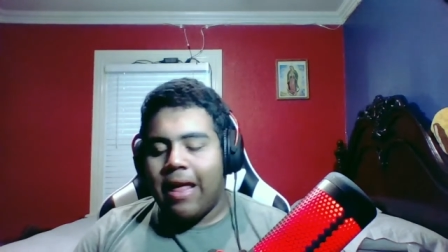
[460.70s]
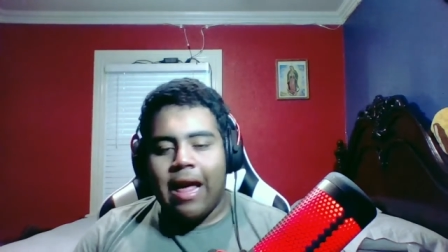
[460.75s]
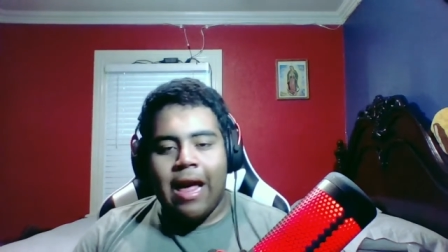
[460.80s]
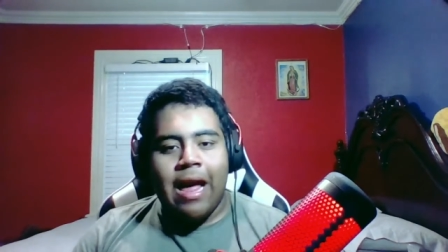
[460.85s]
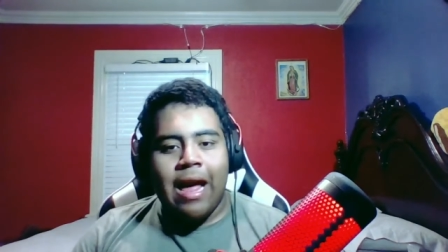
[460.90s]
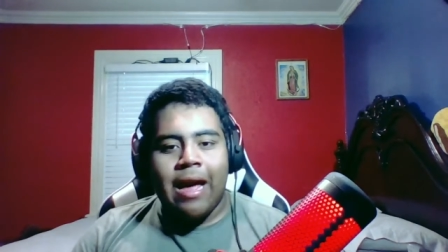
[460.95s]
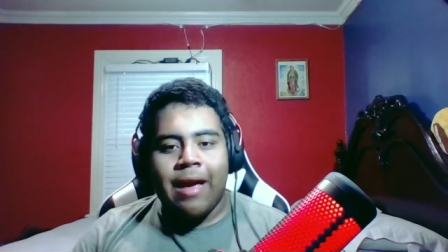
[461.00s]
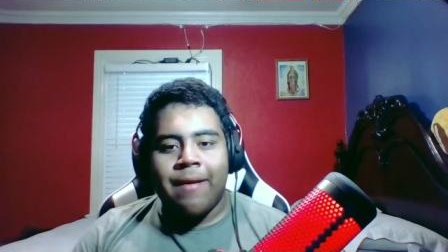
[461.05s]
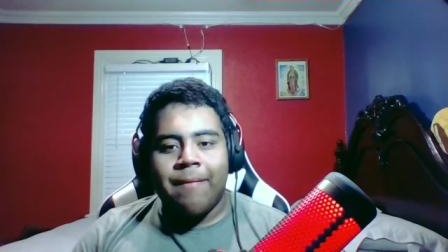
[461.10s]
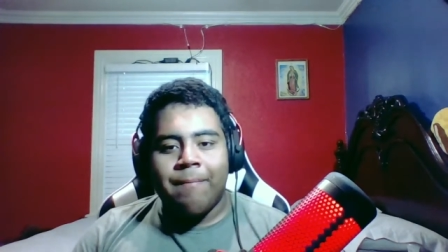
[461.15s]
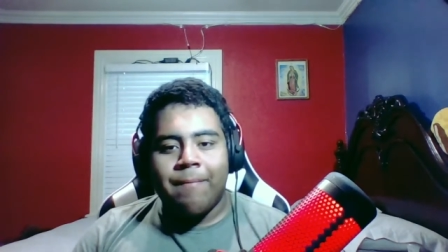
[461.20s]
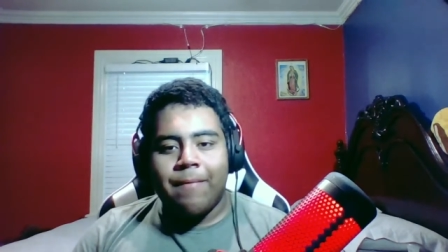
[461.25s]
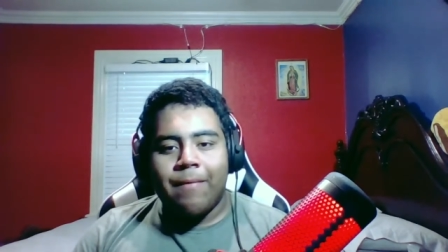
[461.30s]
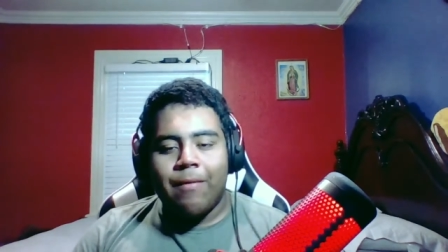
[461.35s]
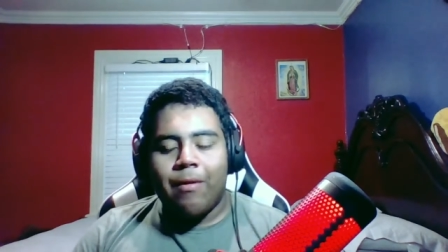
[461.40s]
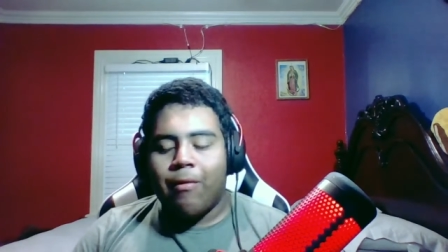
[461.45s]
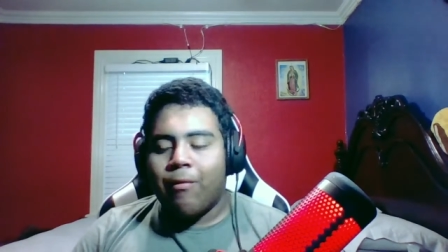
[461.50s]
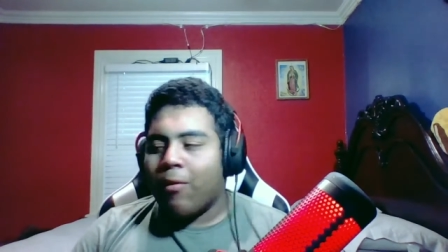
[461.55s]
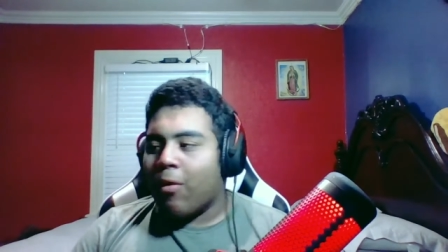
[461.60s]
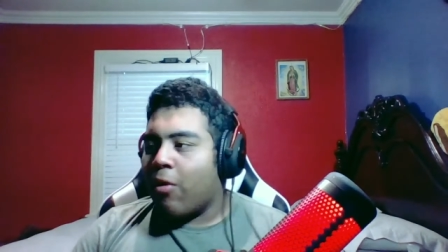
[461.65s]
I
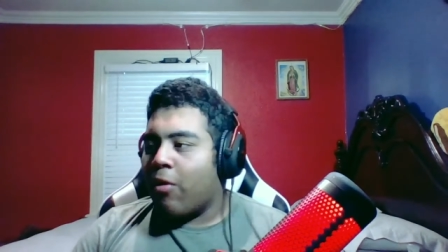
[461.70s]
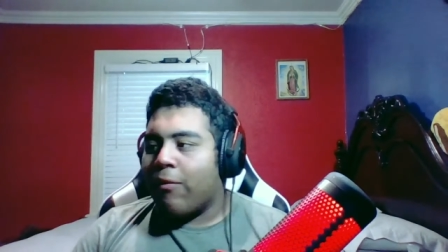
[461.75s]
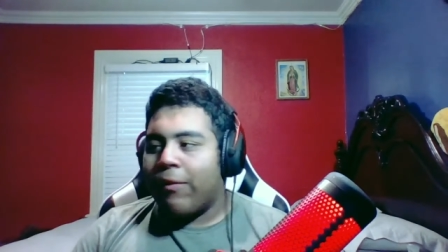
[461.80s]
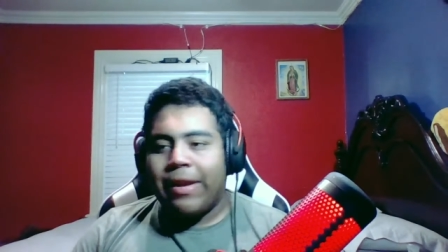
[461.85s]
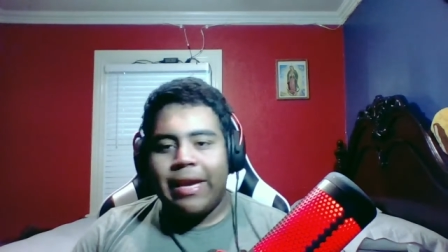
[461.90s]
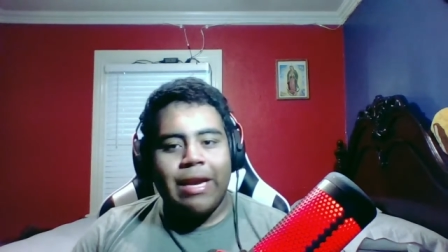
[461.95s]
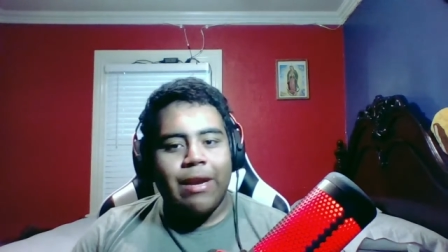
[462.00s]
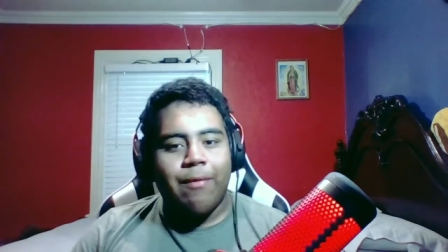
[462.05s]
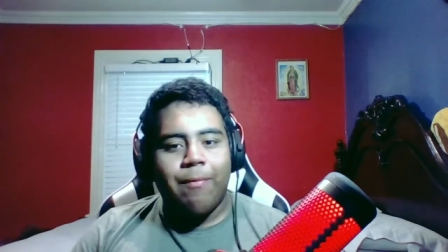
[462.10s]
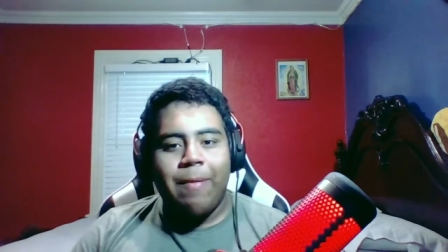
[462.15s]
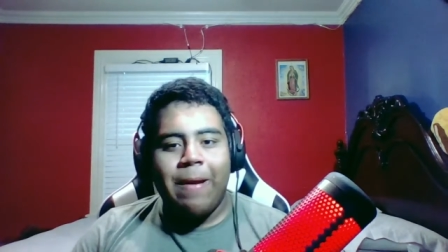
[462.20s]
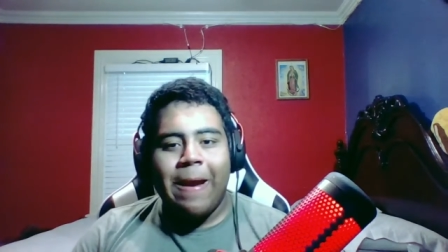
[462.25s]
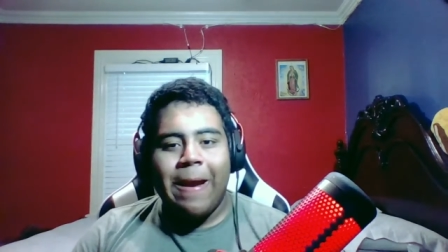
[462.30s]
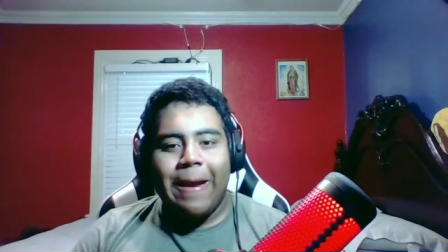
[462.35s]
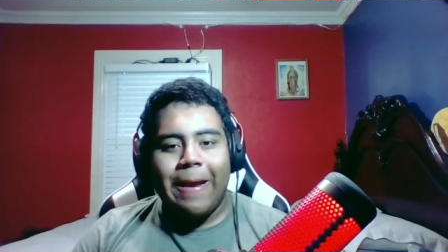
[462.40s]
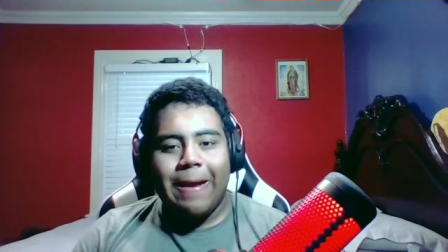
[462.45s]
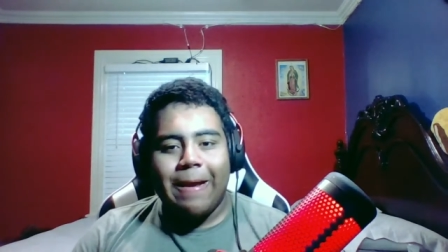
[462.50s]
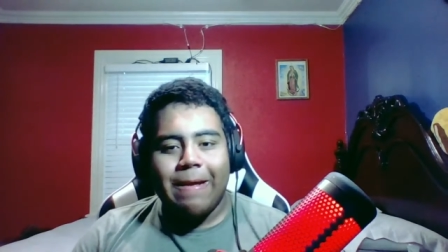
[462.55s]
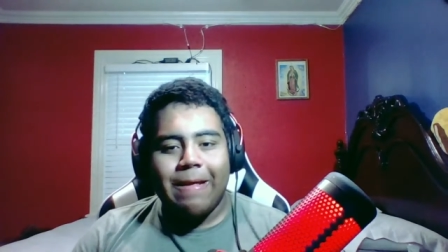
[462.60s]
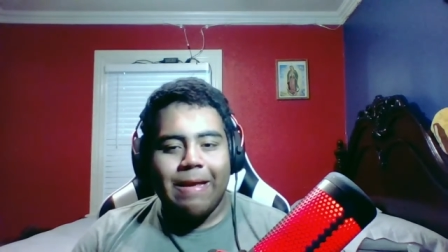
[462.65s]
we're over here
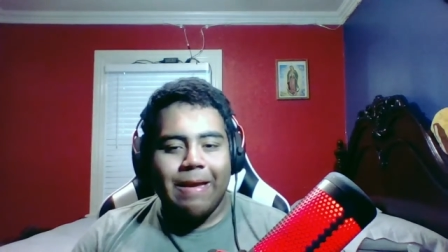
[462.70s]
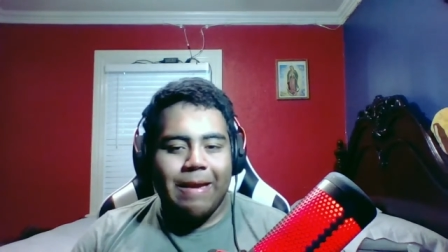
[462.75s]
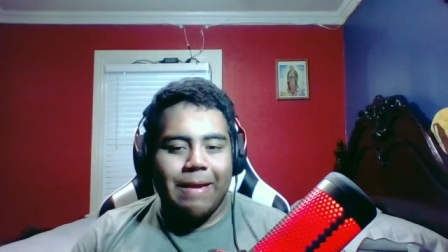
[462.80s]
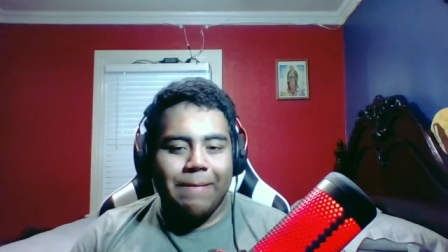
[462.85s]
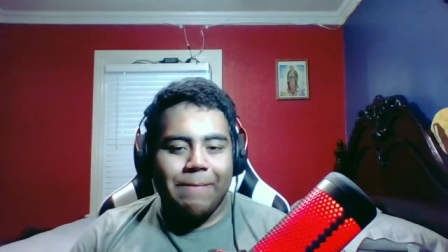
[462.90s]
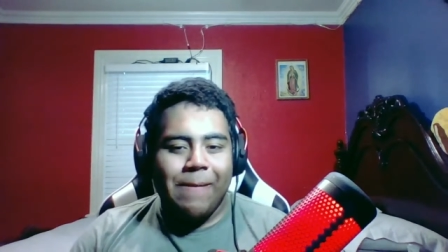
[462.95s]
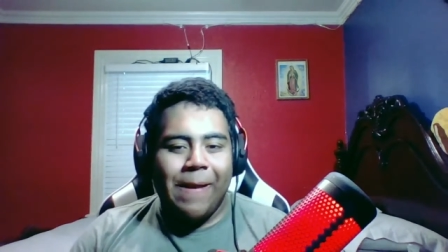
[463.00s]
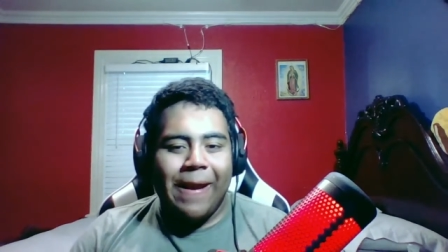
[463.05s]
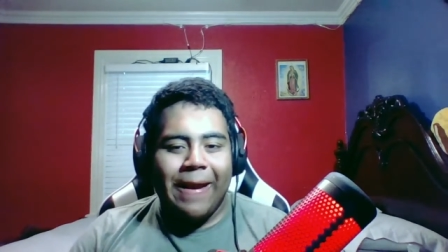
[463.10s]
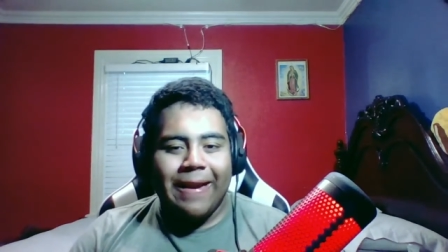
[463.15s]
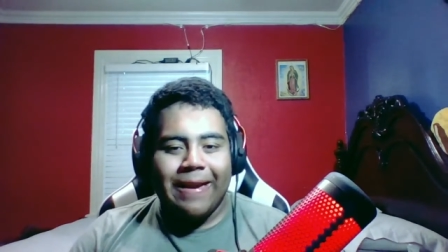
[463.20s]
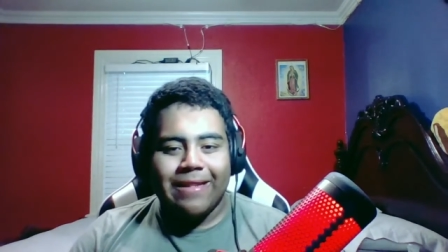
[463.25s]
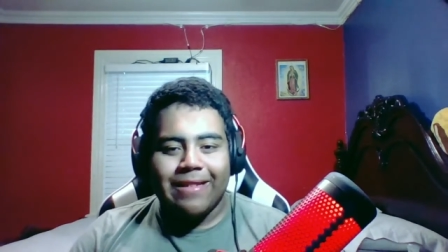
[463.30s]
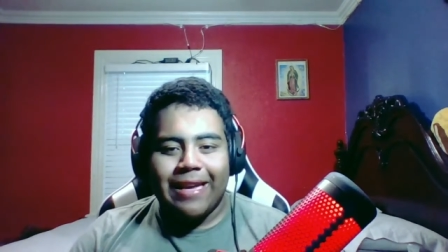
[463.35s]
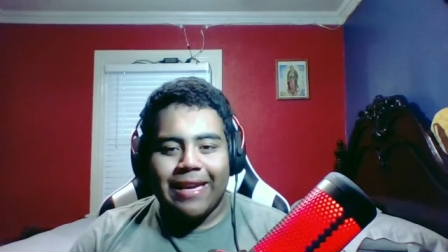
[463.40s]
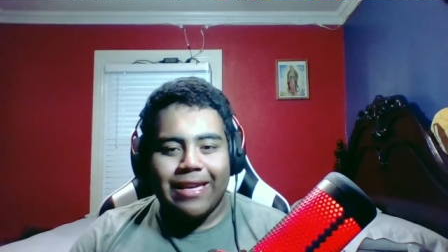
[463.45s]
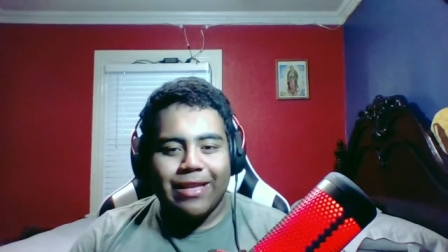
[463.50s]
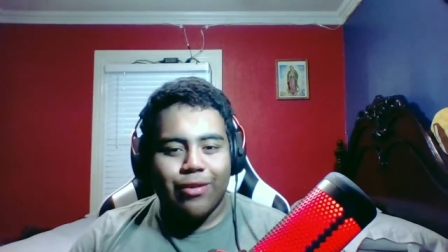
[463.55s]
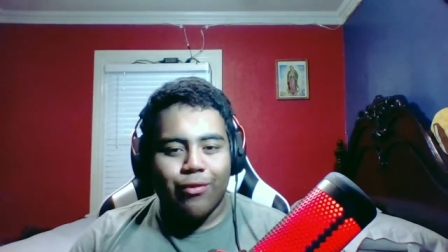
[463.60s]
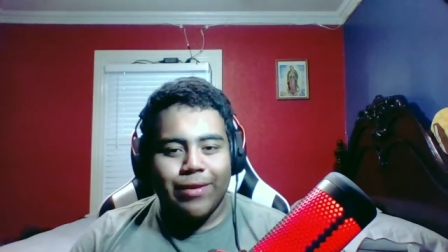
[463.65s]
paying paying
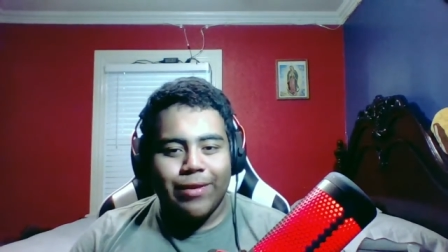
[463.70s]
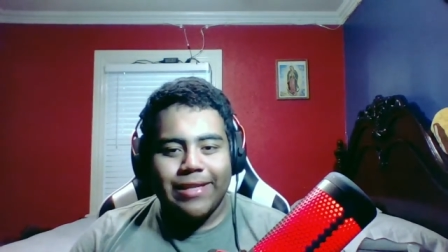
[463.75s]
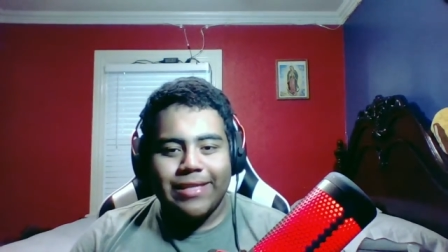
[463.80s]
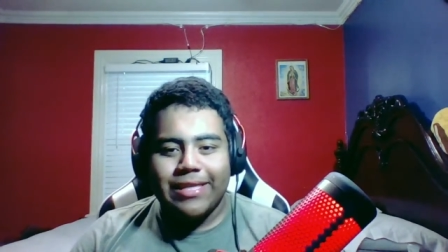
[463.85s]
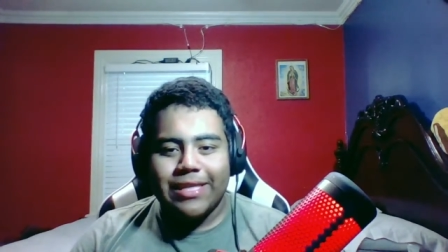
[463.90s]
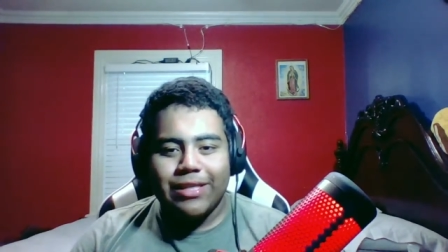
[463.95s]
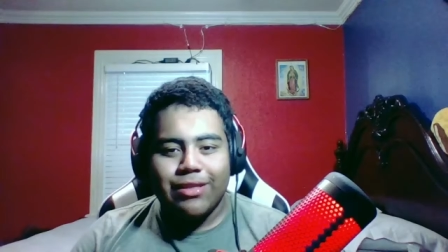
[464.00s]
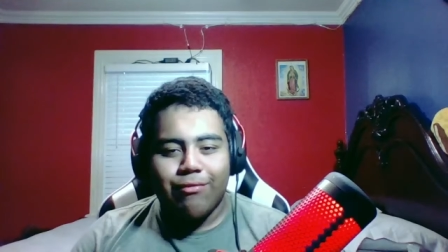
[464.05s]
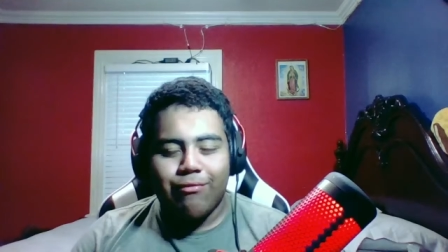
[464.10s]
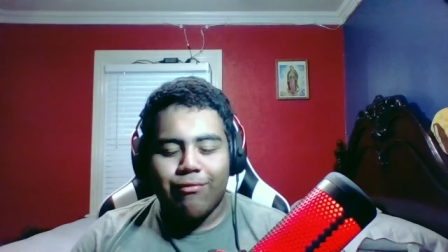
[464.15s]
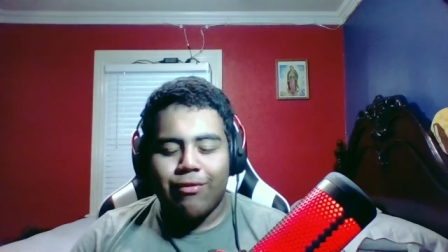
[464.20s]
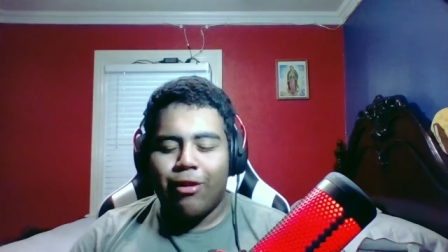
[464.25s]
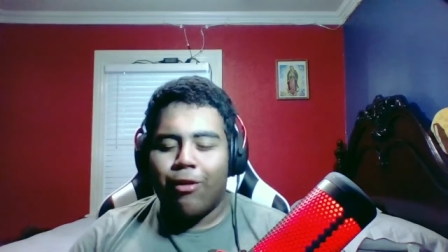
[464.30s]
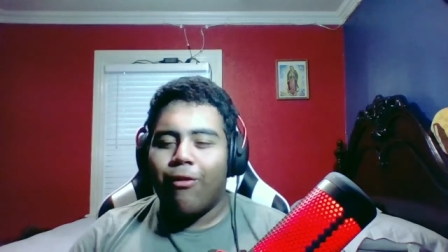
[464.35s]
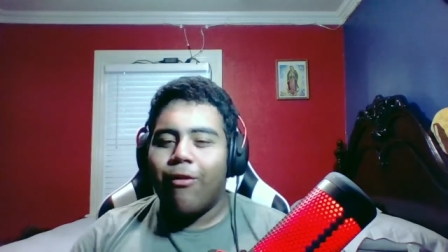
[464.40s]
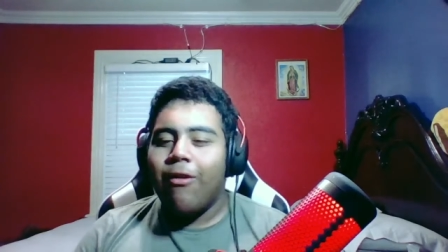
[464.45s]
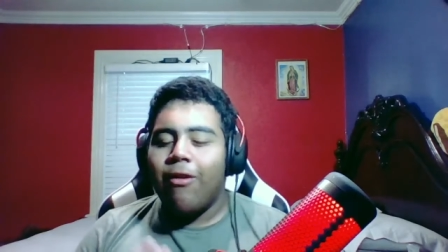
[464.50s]
like three no